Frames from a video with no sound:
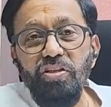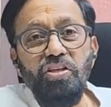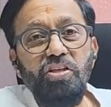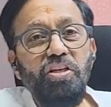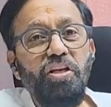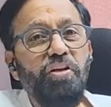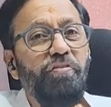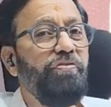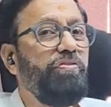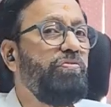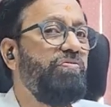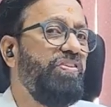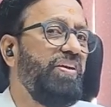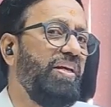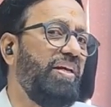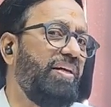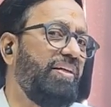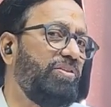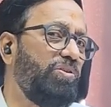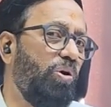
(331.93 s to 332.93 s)
If we
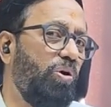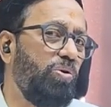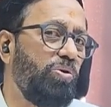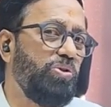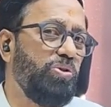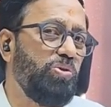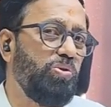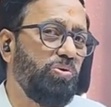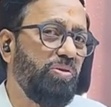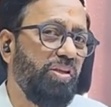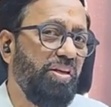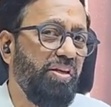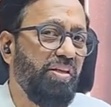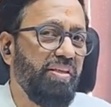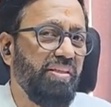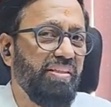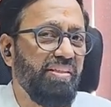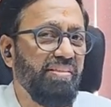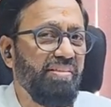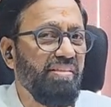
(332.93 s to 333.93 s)
are those who think
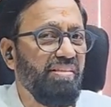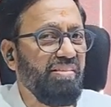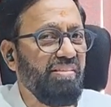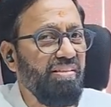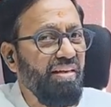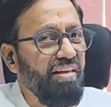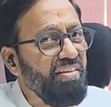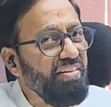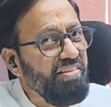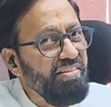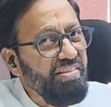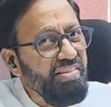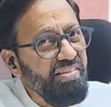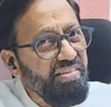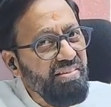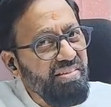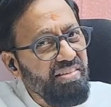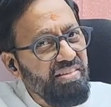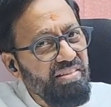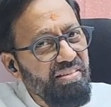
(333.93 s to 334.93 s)
it is a
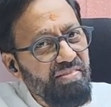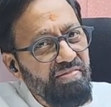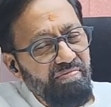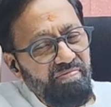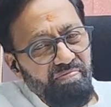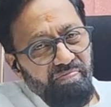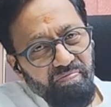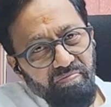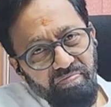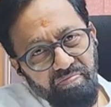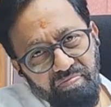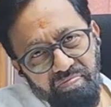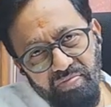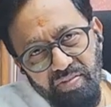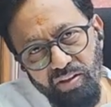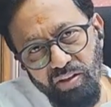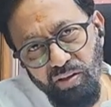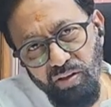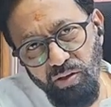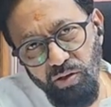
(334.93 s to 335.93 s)
circus,
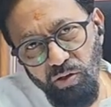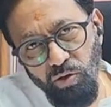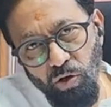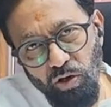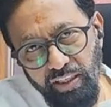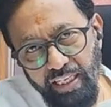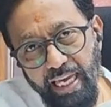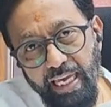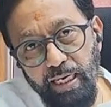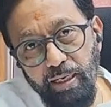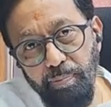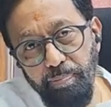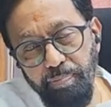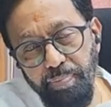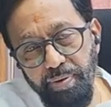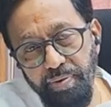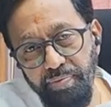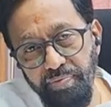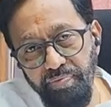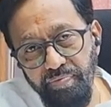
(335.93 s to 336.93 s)
God help,
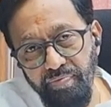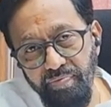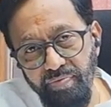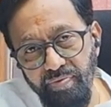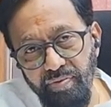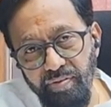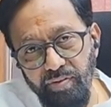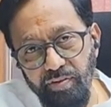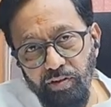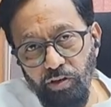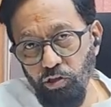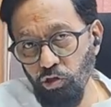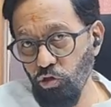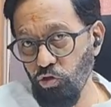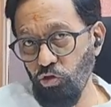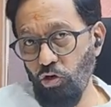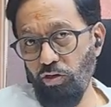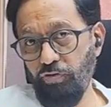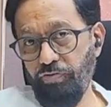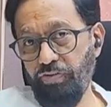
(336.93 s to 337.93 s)
this is
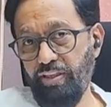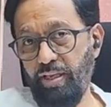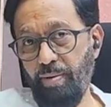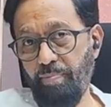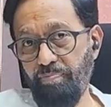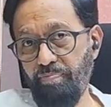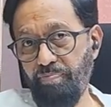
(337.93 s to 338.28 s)
not for them.